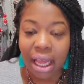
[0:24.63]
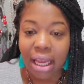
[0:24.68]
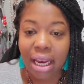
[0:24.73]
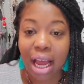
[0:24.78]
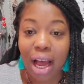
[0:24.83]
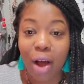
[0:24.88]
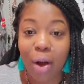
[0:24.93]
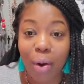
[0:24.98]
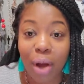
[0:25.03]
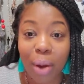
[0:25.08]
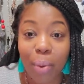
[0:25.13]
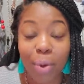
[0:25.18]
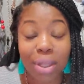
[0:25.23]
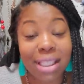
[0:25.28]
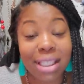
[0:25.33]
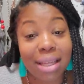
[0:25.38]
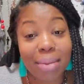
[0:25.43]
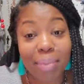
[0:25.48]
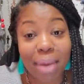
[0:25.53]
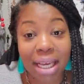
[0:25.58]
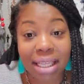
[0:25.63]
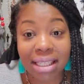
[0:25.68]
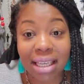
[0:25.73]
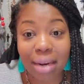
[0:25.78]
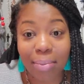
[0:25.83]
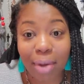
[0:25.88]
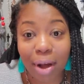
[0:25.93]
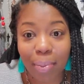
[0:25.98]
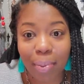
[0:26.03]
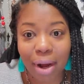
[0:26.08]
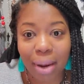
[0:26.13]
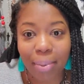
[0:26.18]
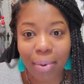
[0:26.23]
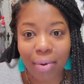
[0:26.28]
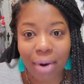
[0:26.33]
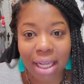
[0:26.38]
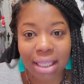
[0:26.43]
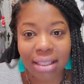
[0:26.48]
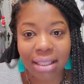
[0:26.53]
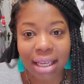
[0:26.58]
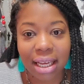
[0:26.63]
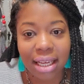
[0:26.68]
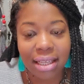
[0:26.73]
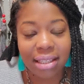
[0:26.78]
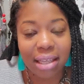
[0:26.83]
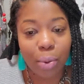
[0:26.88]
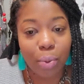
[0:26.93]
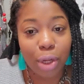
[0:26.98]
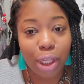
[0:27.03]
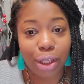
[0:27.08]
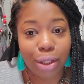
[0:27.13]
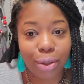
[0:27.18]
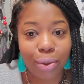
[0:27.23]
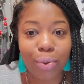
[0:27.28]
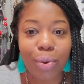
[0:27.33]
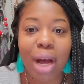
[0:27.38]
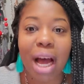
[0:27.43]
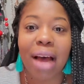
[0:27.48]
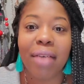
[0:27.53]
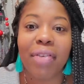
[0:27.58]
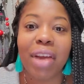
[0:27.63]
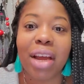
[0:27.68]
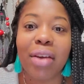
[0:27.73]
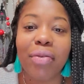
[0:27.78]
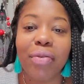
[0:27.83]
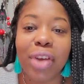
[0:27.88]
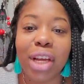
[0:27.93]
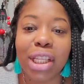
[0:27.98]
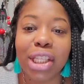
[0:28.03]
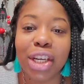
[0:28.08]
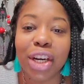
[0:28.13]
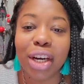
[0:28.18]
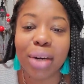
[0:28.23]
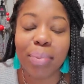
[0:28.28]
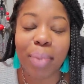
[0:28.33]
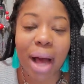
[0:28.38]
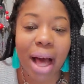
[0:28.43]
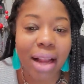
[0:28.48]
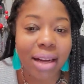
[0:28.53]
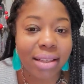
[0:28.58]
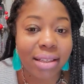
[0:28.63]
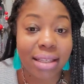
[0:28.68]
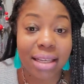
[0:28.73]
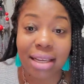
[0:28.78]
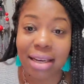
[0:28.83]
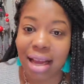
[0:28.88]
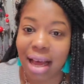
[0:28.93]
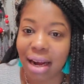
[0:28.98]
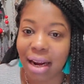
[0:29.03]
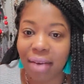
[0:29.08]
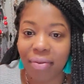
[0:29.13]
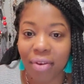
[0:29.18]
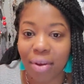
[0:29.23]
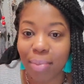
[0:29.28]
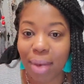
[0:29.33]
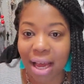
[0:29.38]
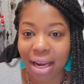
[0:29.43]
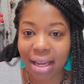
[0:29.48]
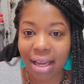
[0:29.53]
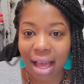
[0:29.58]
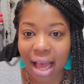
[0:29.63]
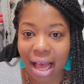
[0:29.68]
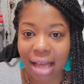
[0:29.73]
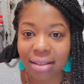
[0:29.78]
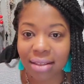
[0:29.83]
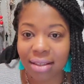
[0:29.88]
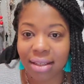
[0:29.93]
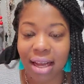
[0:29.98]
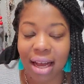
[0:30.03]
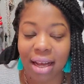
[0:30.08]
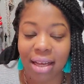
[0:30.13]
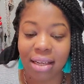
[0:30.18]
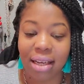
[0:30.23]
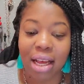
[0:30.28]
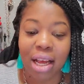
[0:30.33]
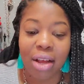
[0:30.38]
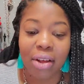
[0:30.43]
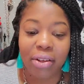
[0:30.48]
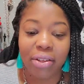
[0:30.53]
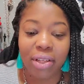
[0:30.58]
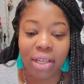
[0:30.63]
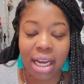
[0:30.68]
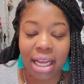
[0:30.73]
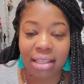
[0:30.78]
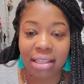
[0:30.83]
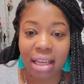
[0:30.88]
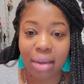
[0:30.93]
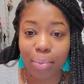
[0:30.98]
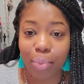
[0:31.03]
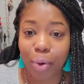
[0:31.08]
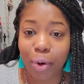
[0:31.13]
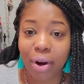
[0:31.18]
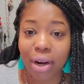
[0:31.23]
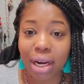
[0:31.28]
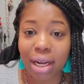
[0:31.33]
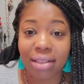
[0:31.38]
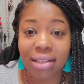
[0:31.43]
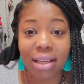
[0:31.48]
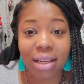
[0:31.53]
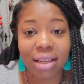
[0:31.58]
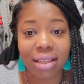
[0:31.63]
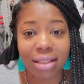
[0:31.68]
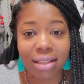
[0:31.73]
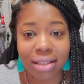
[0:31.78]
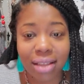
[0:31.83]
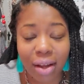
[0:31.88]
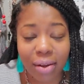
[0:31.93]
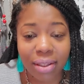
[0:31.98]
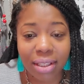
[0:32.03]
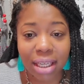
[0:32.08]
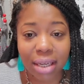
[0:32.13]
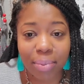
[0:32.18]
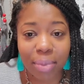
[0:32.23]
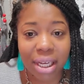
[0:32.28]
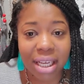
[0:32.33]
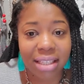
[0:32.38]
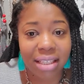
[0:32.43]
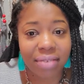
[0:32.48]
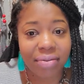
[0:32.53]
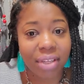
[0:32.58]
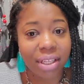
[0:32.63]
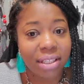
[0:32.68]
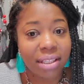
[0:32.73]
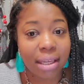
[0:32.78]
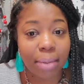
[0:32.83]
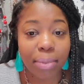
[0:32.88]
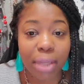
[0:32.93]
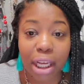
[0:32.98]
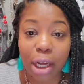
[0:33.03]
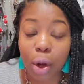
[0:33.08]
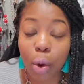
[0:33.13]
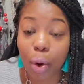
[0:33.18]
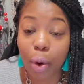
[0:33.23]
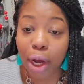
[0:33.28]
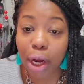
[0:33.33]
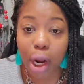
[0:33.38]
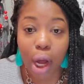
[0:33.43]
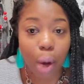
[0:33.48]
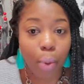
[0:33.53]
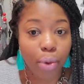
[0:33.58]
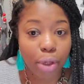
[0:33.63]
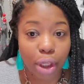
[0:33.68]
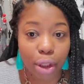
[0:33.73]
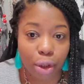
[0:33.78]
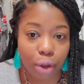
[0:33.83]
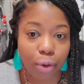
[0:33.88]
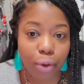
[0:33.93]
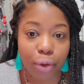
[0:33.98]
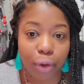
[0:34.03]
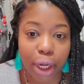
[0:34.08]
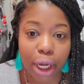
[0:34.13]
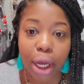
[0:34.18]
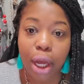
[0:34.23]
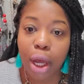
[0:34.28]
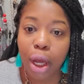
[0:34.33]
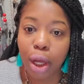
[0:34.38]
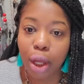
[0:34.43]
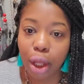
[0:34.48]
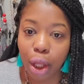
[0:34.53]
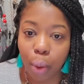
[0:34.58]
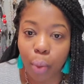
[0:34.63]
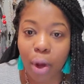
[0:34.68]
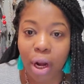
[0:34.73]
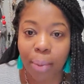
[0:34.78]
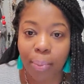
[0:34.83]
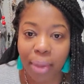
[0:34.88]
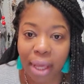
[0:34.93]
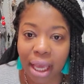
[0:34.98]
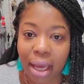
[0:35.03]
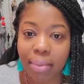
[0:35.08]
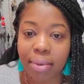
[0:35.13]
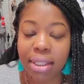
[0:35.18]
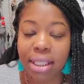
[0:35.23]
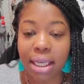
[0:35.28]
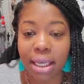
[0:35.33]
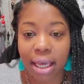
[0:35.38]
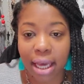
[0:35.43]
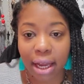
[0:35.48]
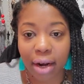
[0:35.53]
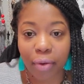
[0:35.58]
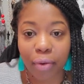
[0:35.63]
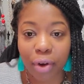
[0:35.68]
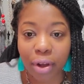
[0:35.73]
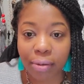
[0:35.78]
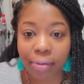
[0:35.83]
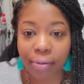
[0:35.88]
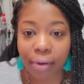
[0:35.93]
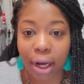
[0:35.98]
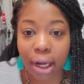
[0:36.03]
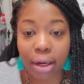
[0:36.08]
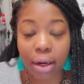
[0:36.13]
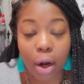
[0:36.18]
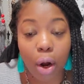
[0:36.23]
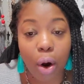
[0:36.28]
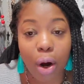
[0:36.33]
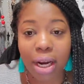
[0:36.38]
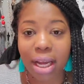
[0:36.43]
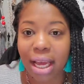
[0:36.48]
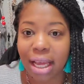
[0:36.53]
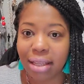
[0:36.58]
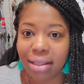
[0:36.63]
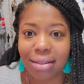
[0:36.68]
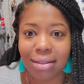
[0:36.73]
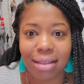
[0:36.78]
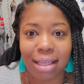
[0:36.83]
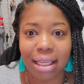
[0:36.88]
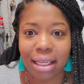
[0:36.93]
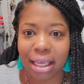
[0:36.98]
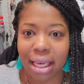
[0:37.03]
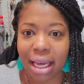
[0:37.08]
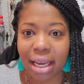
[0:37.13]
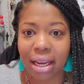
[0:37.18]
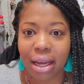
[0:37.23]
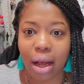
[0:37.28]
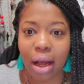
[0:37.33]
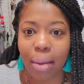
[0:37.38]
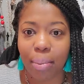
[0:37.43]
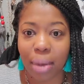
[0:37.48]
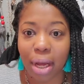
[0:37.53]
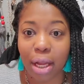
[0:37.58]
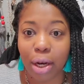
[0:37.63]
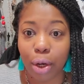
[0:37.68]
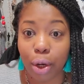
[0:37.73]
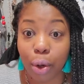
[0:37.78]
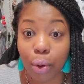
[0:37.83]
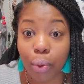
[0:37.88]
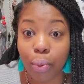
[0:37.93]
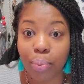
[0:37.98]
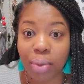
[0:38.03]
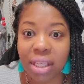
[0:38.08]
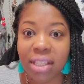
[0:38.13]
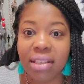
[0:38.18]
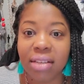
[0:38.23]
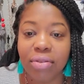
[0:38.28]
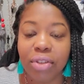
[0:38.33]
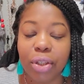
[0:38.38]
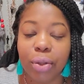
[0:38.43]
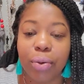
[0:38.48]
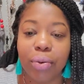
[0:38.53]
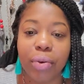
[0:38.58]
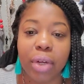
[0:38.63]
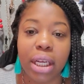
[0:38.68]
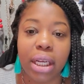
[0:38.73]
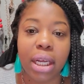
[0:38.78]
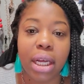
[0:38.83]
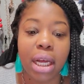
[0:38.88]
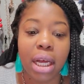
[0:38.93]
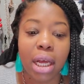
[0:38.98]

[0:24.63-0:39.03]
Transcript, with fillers: Now, what's amazing about paparazzi is that we do have a return policy. Not everybody has that. So that's important as a consultant because if there's something going on with the jewelry, you want to be able to get a refund or get get um, a new piece of jewelry.